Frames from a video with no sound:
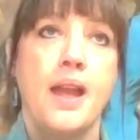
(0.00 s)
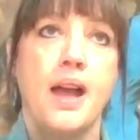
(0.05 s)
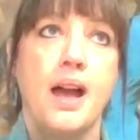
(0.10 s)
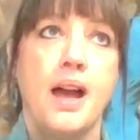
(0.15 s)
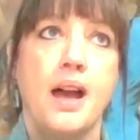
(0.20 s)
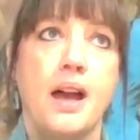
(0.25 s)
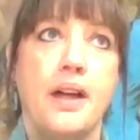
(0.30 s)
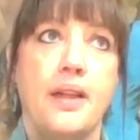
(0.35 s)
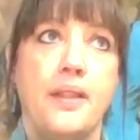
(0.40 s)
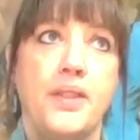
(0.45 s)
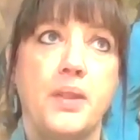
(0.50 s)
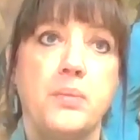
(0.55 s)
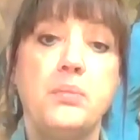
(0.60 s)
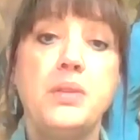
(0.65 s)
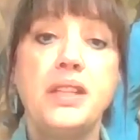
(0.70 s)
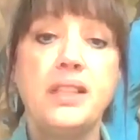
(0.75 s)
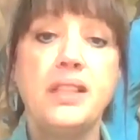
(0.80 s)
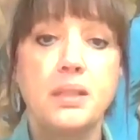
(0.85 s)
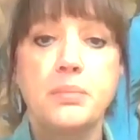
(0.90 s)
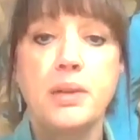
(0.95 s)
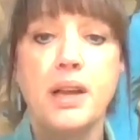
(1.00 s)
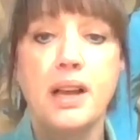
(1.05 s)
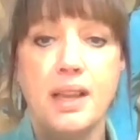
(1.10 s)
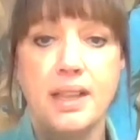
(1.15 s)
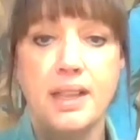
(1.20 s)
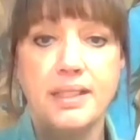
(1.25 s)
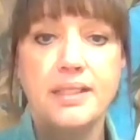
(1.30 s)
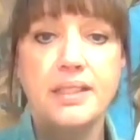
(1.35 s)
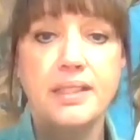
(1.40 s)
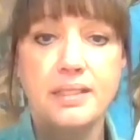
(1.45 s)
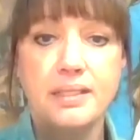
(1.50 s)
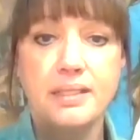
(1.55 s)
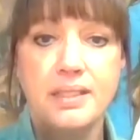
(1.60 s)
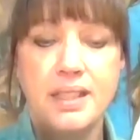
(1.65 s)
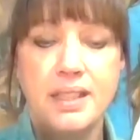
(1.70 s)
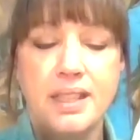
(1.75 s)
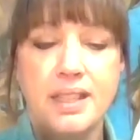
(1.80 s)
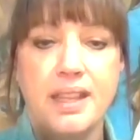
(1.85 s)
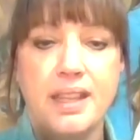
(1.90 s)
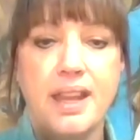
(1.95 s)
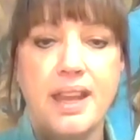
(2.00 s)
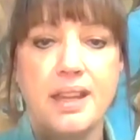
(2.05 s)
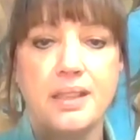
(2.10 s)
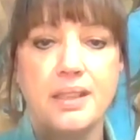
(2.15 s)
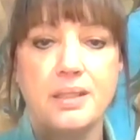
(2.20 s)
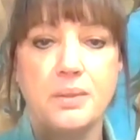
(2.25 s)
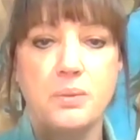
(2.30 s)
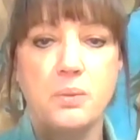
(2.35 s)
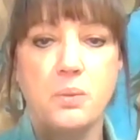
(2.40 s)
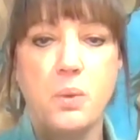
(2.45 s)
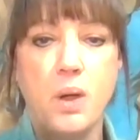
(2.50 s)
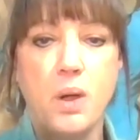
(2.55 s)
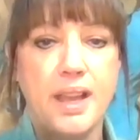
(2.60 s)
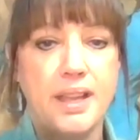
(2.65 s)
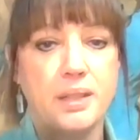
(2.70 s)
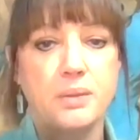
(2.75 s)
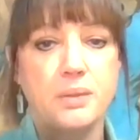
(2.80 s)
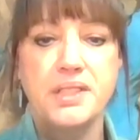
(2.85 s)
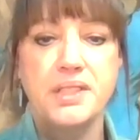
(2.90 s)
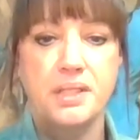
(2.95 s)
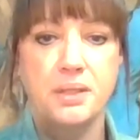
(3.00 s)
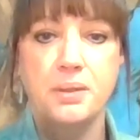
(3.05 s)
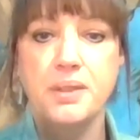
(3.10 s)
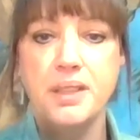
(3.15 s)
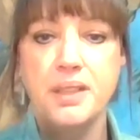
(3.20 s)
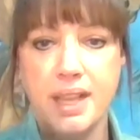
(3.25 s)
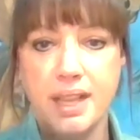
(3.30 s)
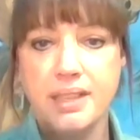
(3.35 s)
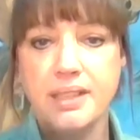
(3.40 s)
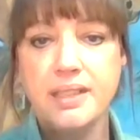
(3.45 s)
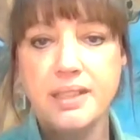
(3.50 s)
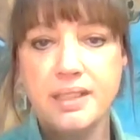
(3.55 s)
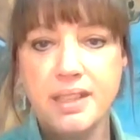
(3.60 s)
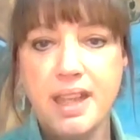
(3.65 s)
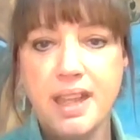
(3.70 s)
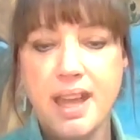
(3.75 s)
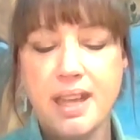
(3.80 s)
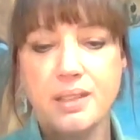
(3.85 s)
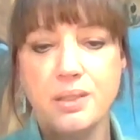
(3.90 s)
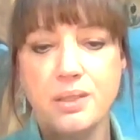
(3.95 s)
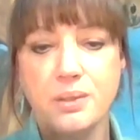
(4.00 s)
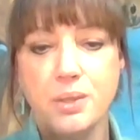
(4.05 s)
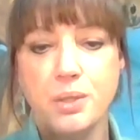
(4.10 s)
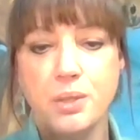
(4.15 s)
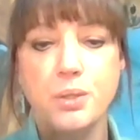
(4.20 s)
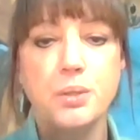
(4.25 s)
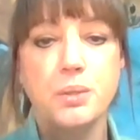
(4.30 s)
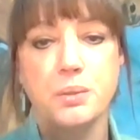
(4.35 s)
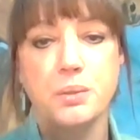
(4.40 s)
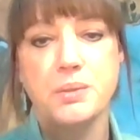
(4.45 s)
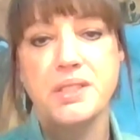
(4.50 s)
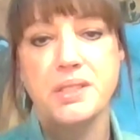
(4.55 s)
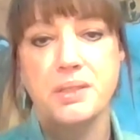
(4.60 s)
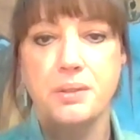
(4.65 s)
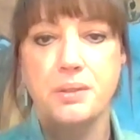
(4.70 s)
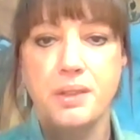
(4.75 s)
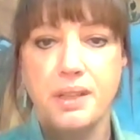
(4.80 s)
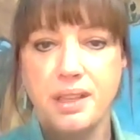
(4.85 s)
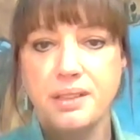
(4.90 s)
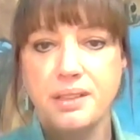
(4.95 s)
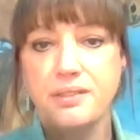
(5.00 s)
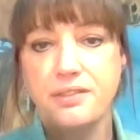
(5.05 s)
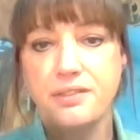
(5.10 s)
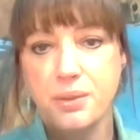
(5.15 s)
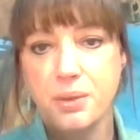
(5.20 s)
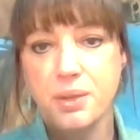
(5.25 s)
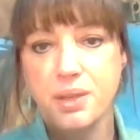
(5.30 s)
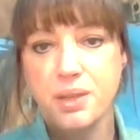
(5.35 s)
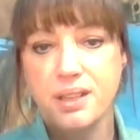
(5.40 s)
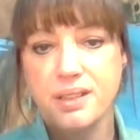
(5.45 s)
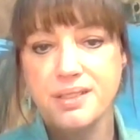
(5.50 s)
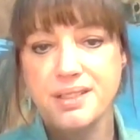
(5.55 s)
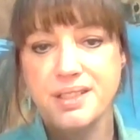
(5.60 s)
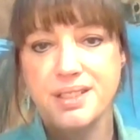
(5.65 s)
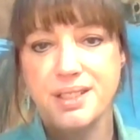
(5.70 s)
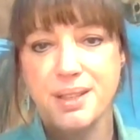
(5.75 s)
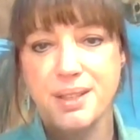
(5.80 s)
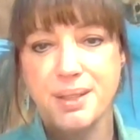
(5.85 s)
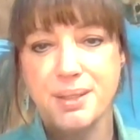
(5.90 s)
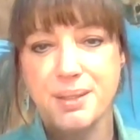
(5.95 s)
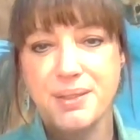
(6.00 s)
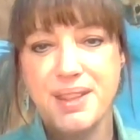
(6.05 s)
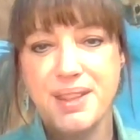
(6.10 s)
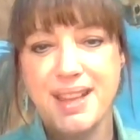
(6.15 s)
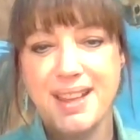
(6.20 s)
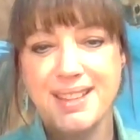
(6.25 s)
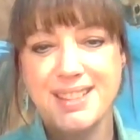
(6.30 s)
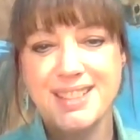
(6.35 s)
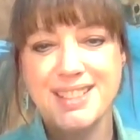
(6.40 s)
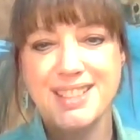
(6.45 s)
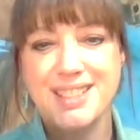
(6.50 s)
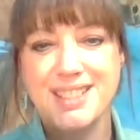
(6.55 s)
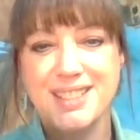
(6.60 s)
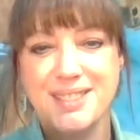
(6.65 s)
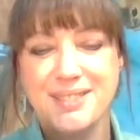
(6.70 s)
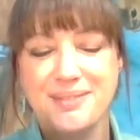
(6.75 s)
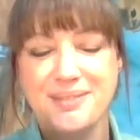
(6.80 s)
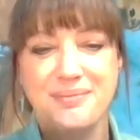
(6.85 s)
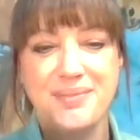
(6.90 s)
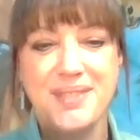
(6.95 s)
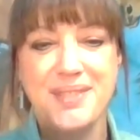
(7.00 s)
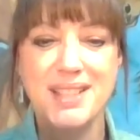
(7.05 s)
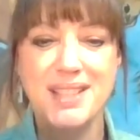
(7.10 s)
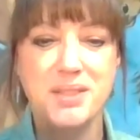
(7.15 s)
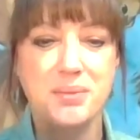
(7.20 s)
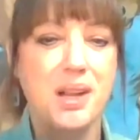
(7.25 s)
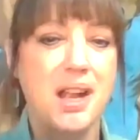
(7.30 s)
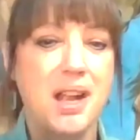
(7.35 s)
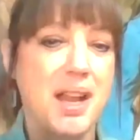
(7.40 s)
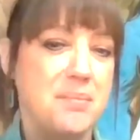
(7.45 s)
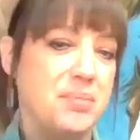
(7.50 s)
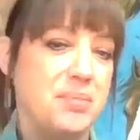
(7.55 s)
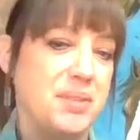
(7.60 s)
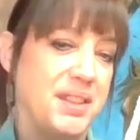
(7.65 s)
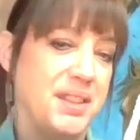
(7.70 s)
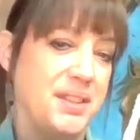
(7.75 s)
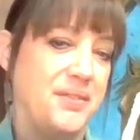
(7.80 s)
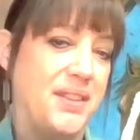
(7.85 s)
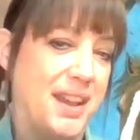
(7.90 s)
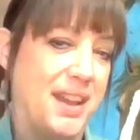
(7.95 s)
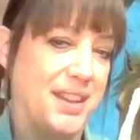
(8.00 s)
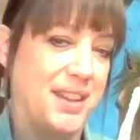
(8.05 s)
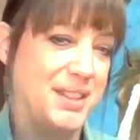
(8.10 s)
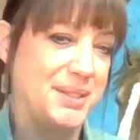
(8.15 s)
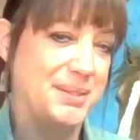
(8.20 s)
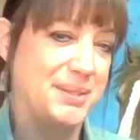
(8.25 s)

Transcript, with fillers: uh, the meaning behind it, and why it was created, and who it was created for. So that's, that's where I put the value